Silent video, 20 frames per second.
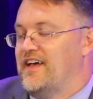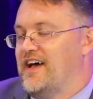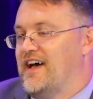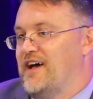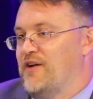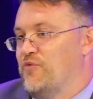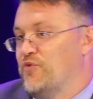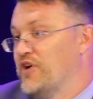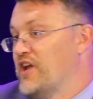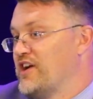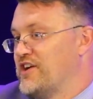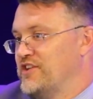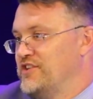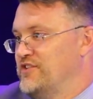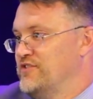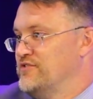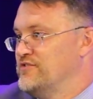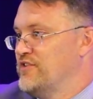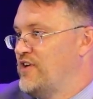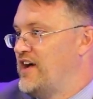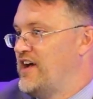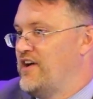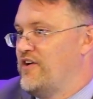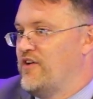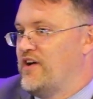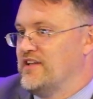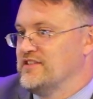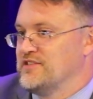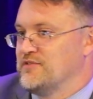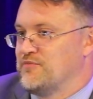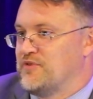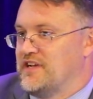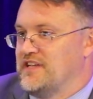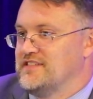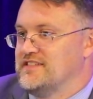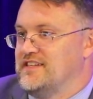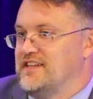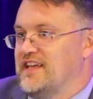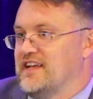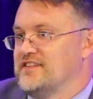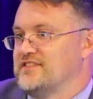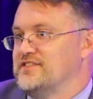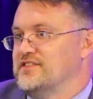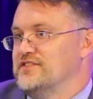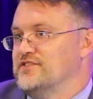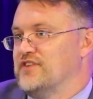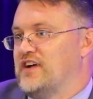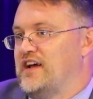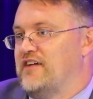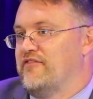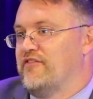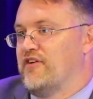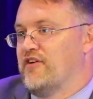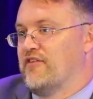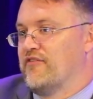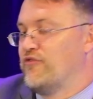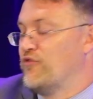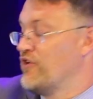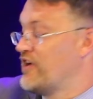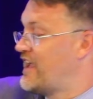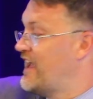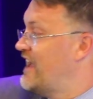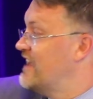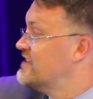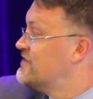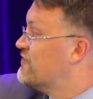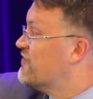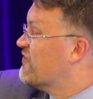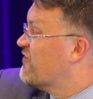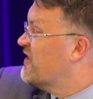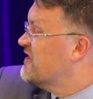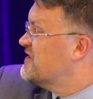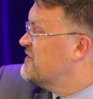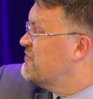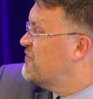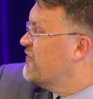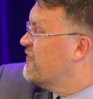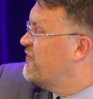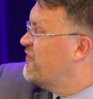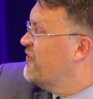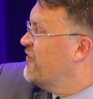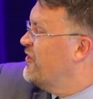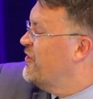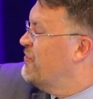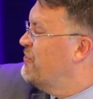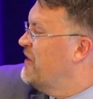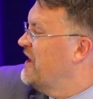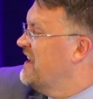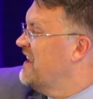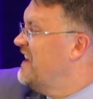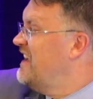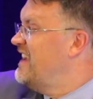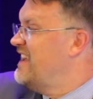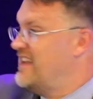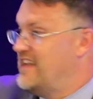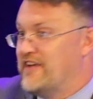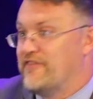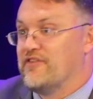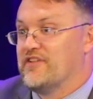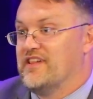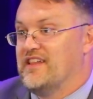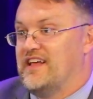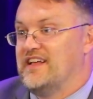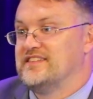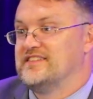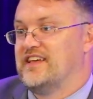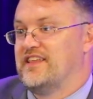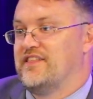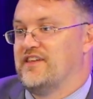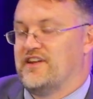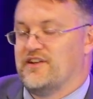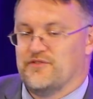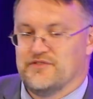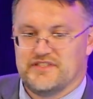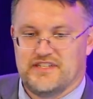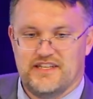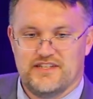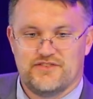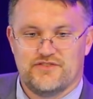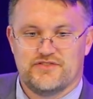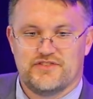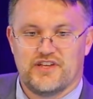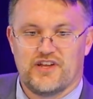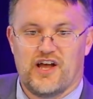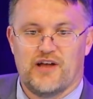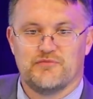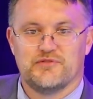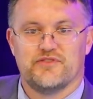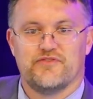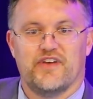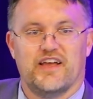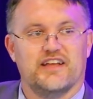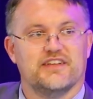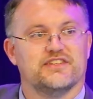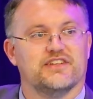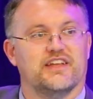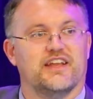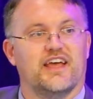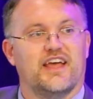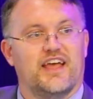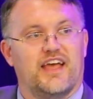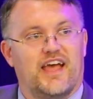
We're not going to use Ohio Housing Price Index to drive our forecast for resi portfolio, but nevertheless, I thought it was an interesting observation,